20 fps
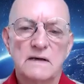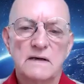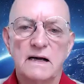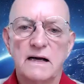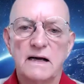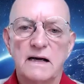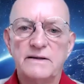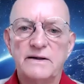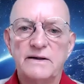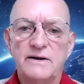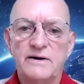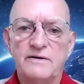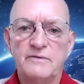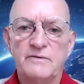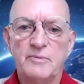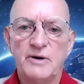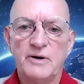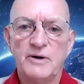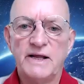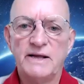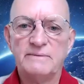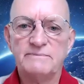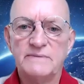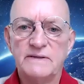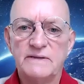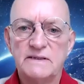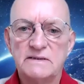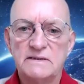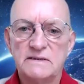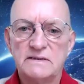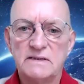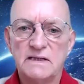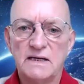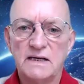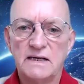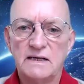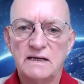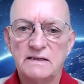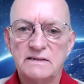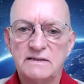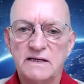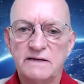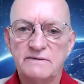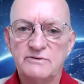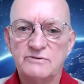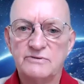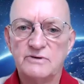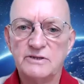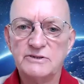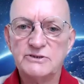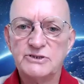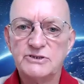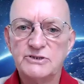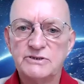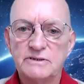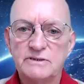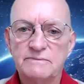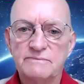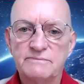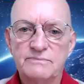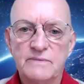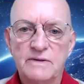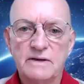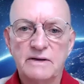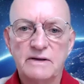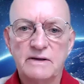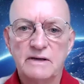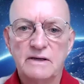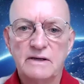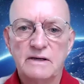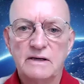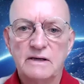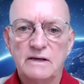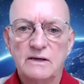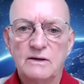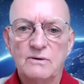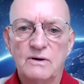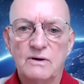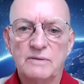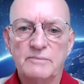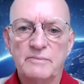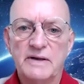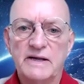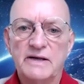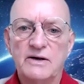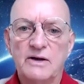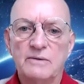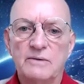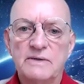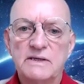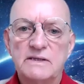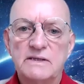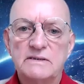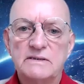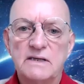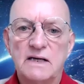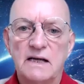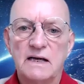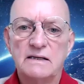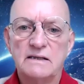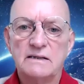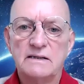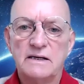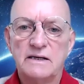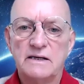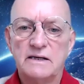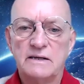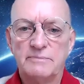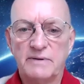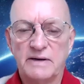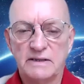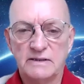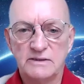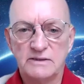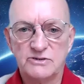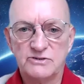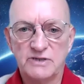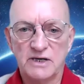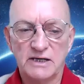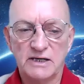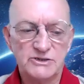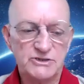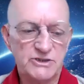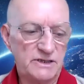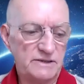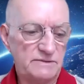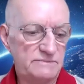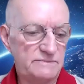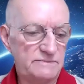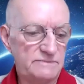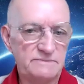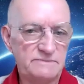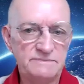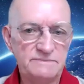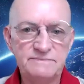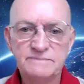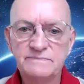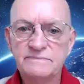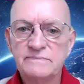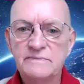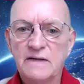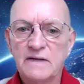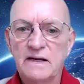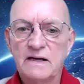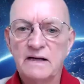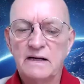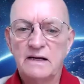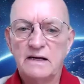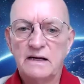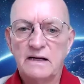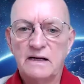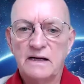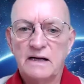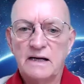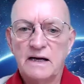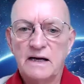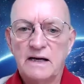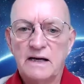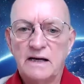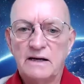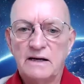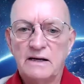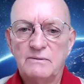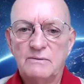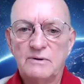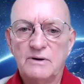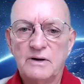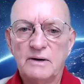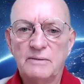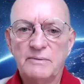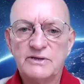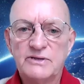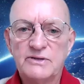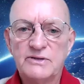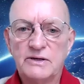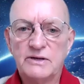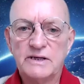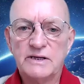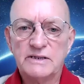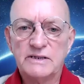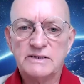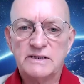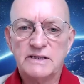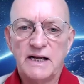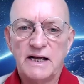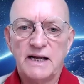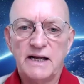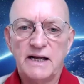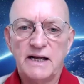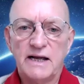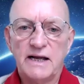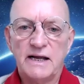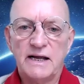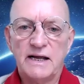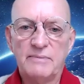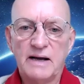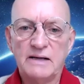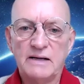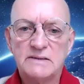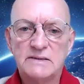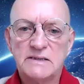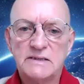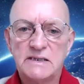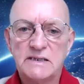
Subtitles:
Hi there, everybody. It's David Roach, Quantum Economics and Independent Strategy. We're going to be talking today about